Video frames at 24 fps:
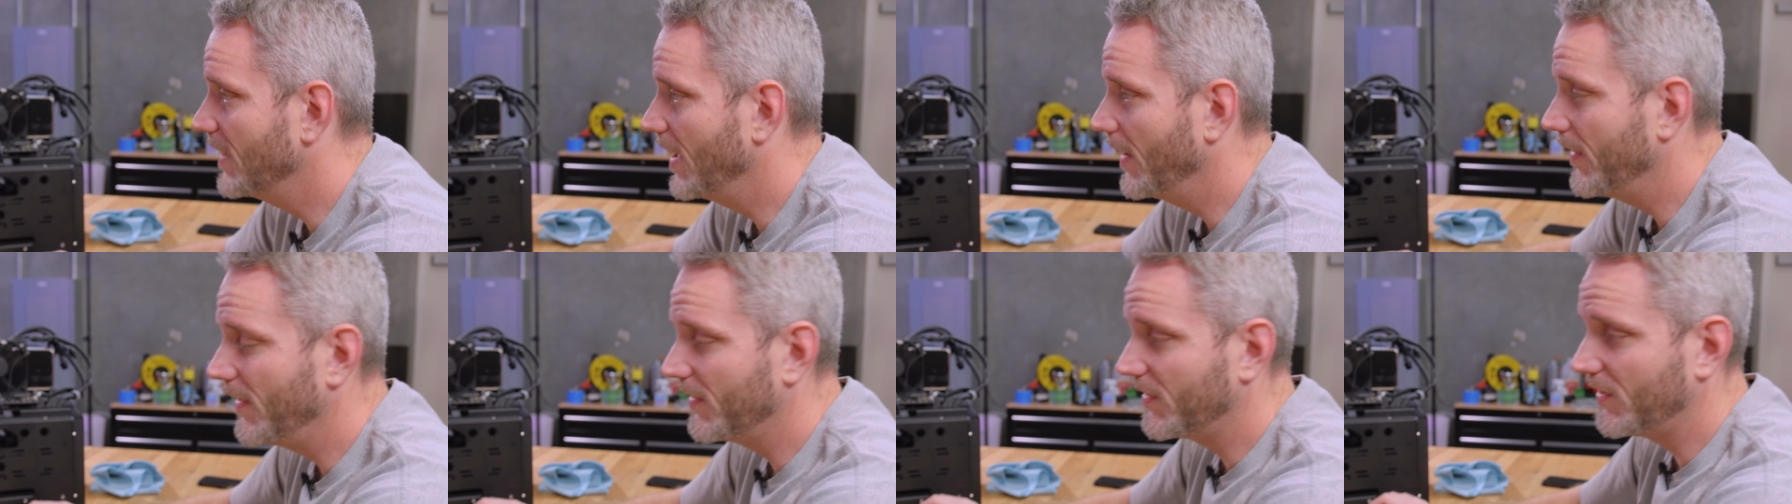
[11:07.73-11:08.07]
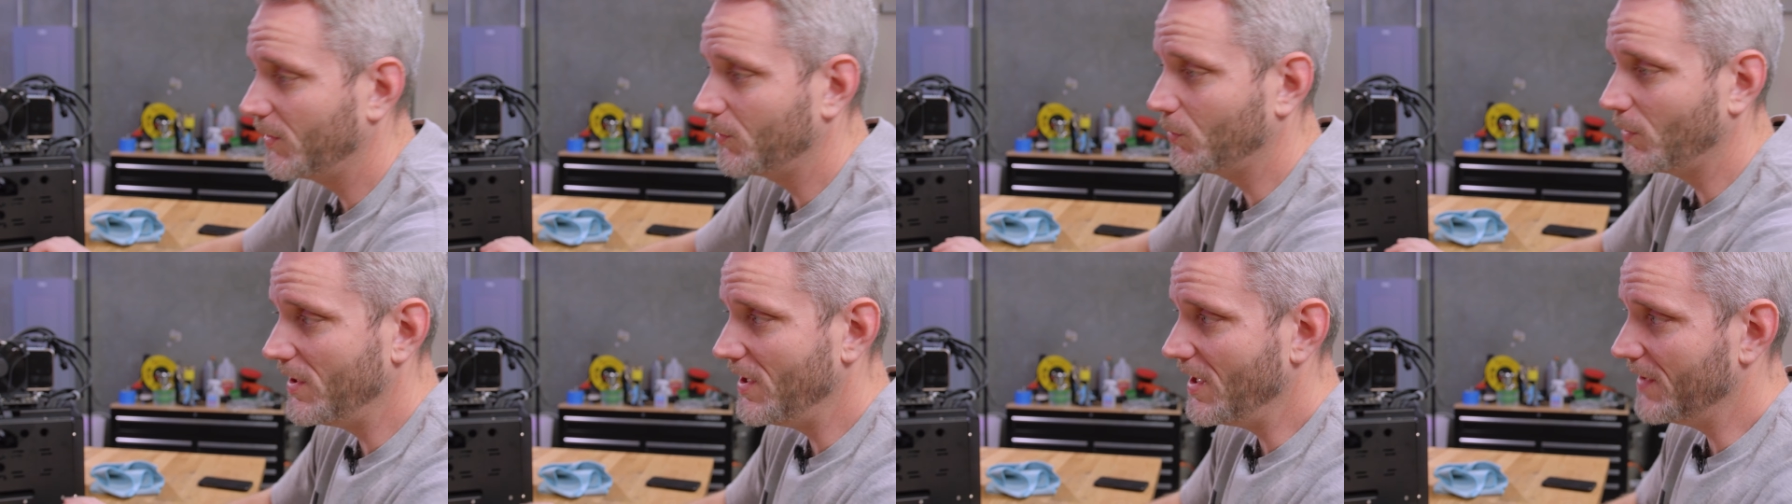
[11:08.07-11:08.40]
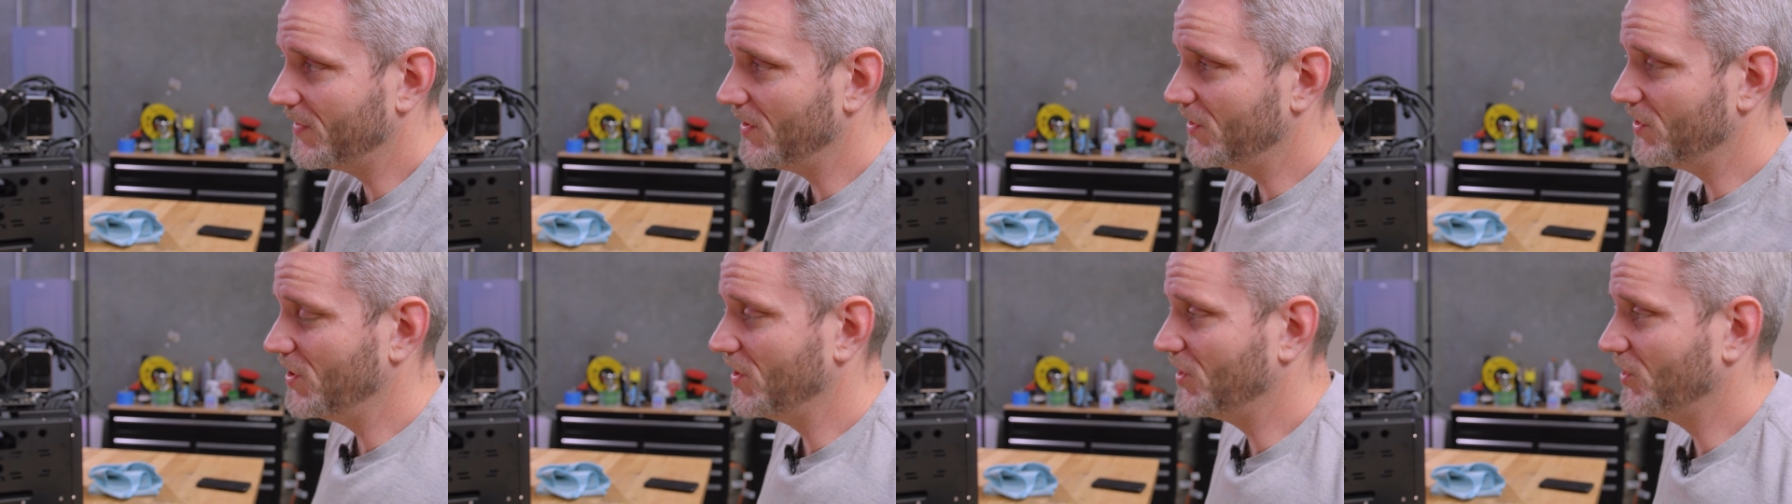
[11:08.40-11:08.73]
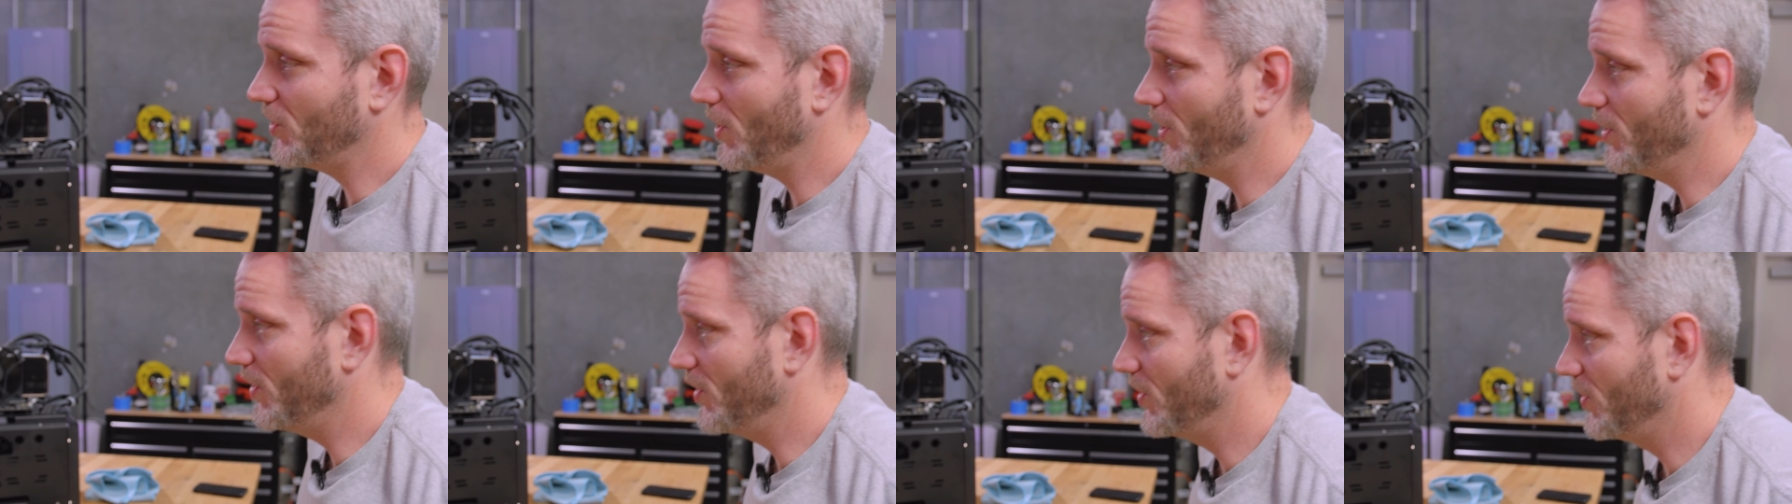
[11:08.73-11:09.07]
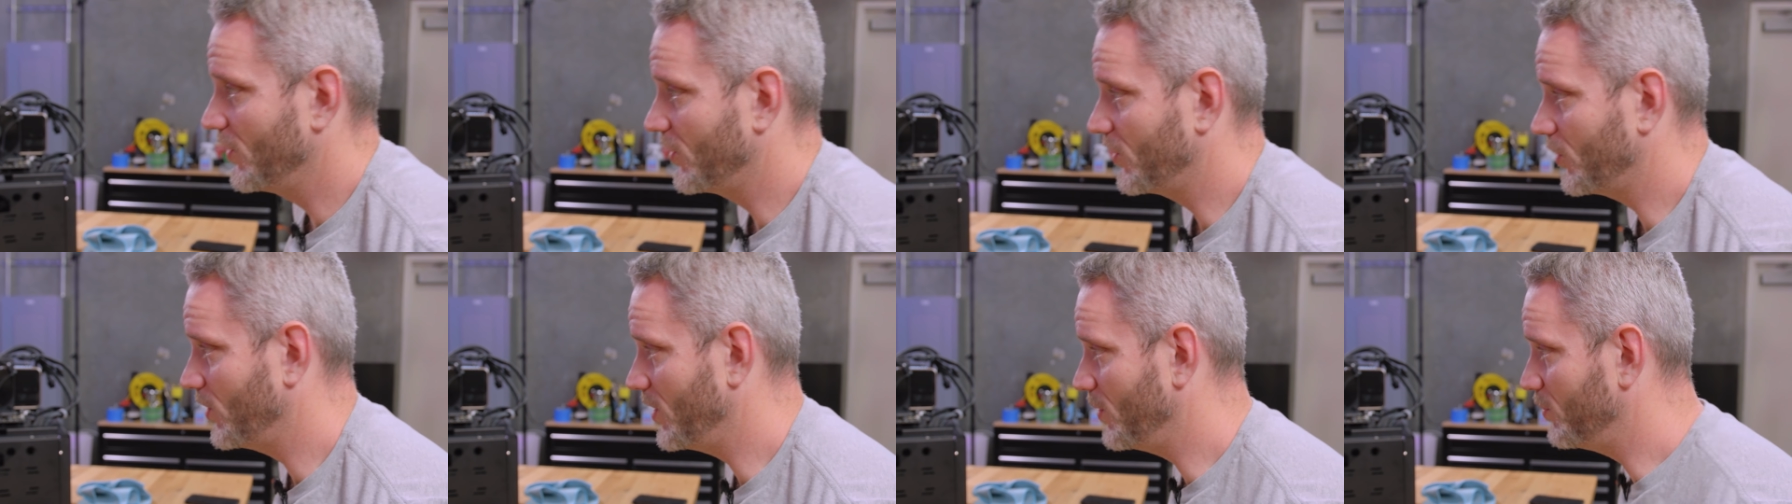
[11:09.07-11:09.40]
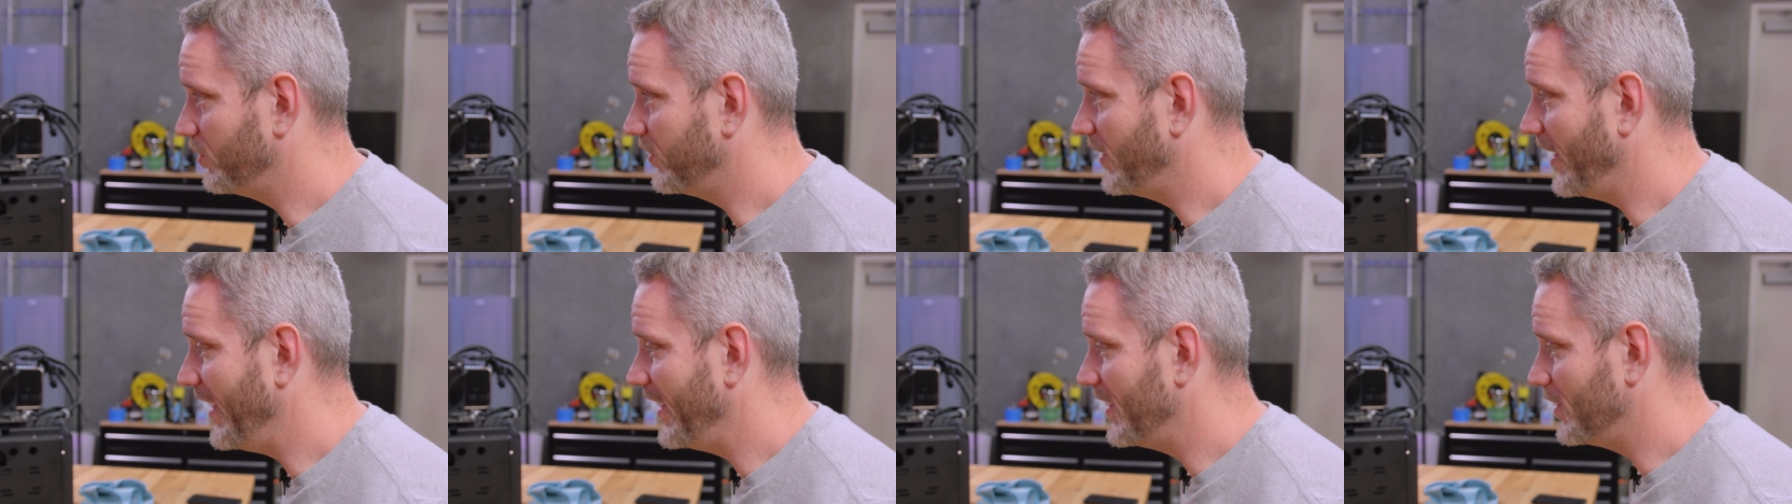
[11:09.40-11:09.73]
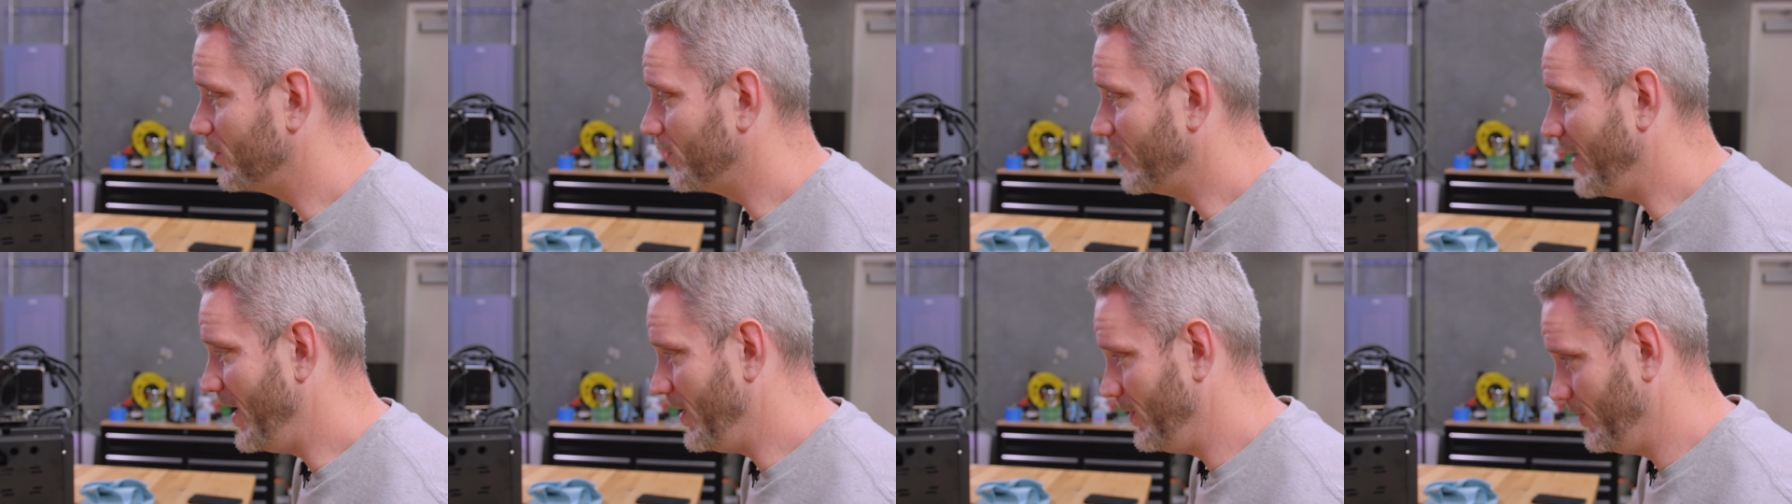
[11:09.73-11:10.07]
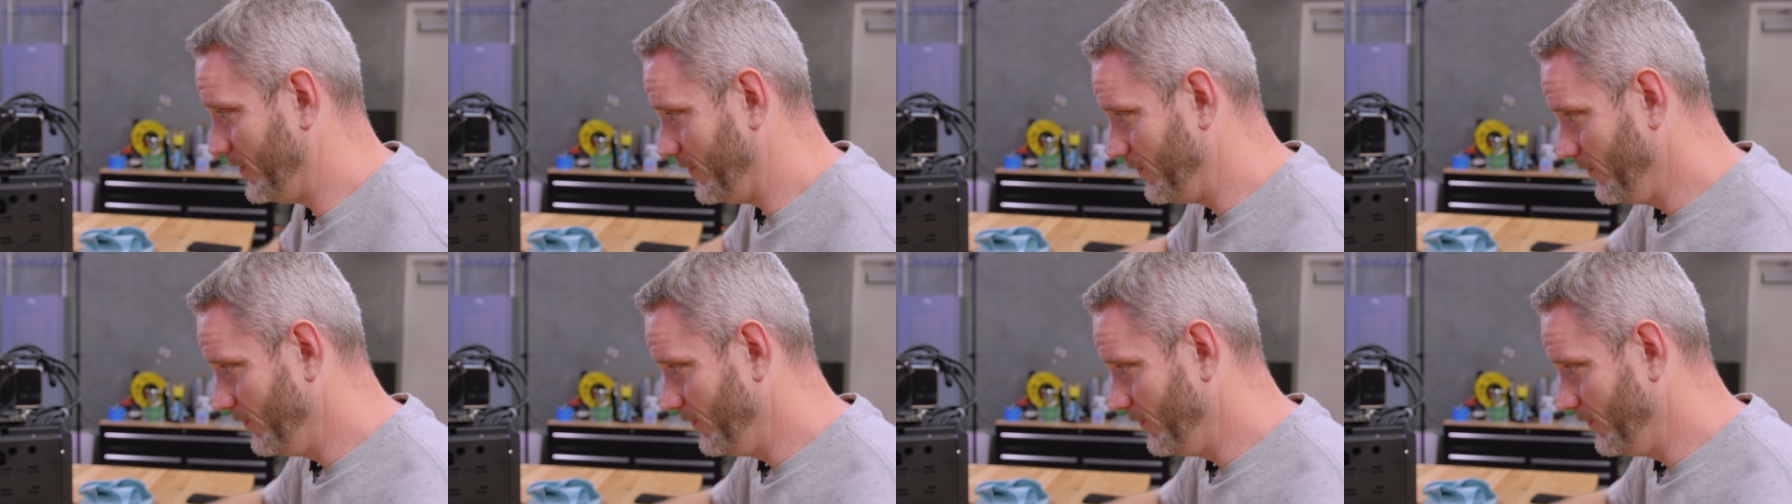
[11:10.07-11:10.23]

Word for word: And this is where you have to just start sort of playing around.